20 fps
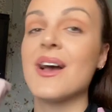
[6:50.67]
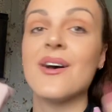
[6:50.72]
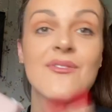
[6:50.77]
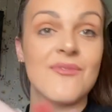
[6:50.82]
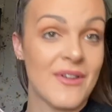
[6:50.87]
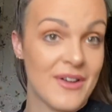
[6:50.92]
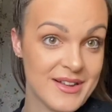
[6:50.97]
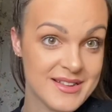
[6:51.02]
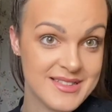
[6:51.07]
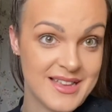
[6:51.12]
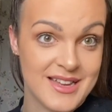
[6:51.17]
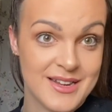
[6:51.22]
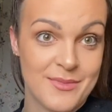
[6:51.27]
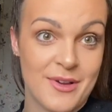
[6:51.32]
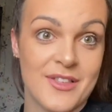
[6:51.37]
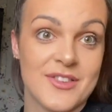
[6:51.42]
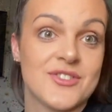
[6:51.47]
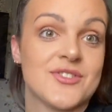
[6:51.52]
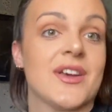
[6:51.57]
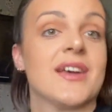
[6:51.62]
Very excited
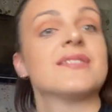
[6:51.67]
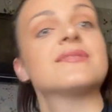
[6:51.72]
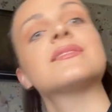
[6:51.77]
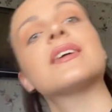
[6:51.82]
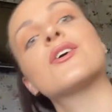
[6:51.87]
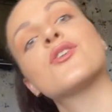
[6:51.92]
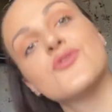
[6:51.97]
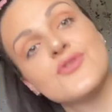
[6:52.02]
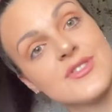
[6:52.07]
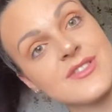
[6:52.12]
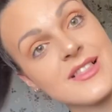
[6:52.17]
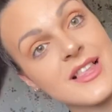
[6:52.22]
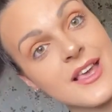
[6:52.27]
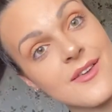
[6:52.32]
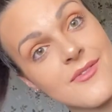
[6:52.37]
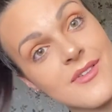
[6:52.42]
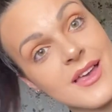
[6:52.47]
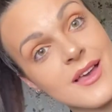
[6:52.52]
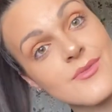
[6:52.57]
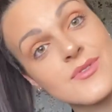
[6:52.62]
about this dress. Couldn't
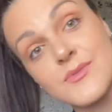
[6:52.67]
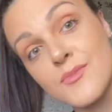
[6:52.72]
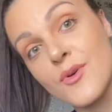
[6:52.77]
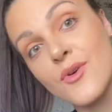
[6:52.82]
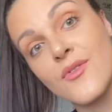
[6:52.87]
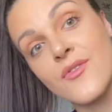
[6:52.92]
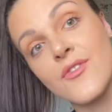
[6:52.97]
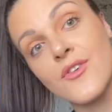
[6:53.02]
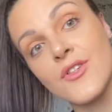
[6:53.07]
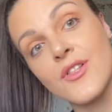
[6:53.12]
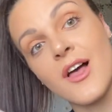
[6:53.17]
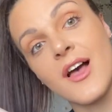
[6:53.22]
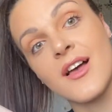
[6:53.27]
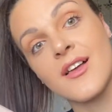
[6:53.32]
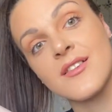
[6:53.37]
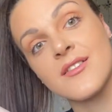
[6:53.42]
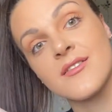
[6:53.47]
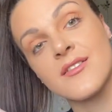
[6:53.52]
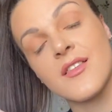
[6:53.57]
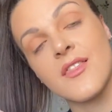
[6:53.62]
leave it. It was beautiful
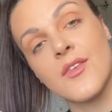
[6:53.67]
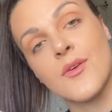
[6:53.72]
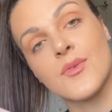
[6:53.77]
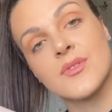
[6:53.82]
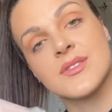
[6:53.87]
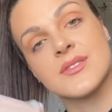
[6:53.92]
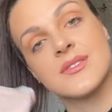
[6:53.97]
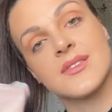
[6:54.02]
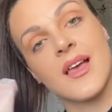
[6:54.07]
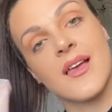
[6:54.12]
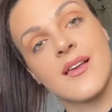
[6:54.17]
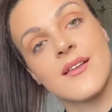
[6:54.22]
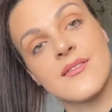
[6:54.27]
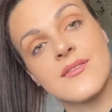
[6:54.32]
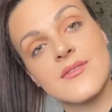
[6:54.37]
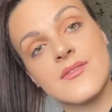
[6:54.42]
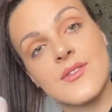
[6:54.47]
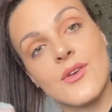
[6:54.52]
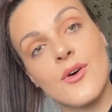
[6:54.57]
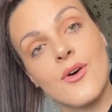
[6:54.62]
and there was a sale,
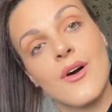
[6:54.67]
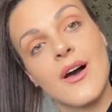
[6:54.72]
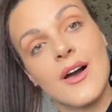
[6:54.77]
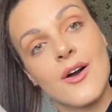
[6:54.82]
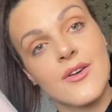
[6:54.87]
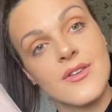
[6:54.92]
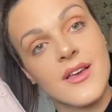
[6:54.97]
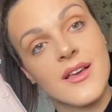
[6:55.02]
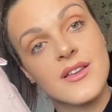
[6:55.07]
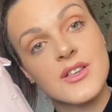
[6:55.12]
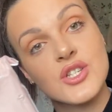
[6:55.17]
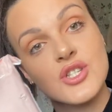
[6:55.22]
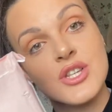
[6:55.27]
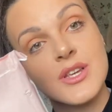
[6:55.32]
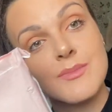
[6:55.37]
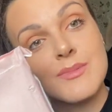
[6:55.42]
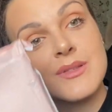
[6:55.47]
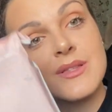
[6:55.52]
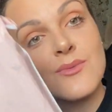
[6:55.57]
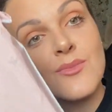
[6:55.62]
so I got it
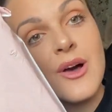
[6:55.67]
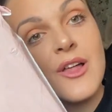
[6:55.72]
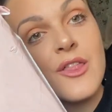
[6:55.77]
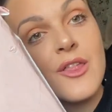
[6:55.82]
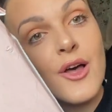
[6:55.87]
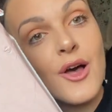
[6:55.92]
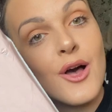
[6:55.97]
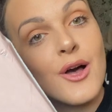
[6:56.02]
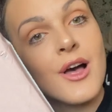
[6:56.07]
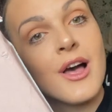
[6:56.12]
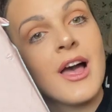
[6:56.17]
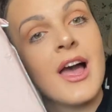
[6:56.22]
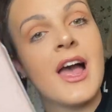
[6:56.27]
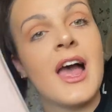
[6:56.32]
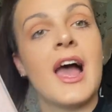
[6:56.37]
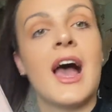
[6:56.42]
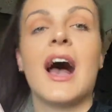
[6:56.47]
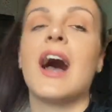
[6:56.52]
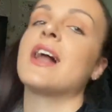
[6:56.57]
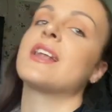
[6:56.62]
cheaper than what I thought.
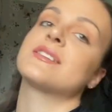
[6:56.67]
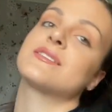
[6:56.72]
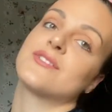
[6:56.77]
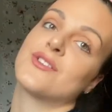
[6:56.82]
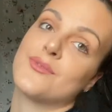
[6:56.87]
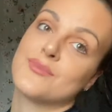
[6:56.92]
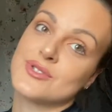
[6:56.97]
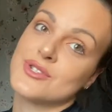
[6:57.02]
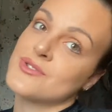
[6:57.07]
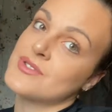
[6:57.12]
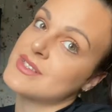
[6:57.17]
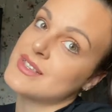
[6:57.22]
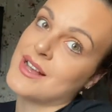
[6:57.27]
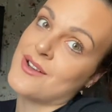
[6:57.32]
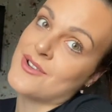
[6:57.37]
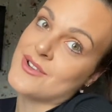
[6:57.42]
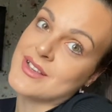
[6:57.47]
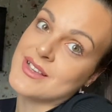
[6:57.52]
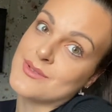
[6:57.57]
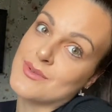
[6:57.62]
And I still got to shoot this
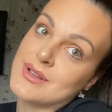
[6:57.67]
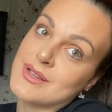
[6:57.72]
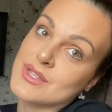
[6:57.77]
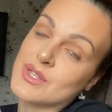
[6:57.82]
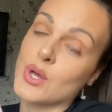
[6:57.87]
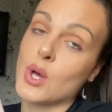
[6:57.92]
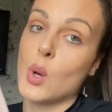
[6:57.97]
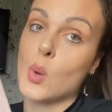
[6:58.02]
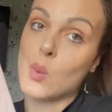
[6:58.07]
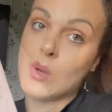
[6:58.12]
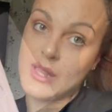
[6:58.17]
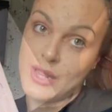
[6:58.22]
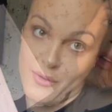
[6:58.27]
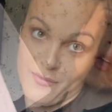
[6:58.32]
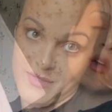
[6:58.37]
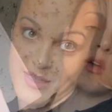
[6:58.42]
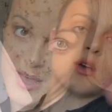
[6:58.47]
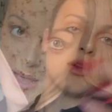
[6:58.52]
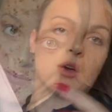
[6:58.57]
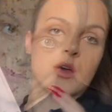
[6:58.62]
cotton as well, so we
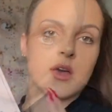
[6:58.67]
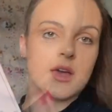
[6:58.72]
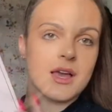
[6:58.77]
love that.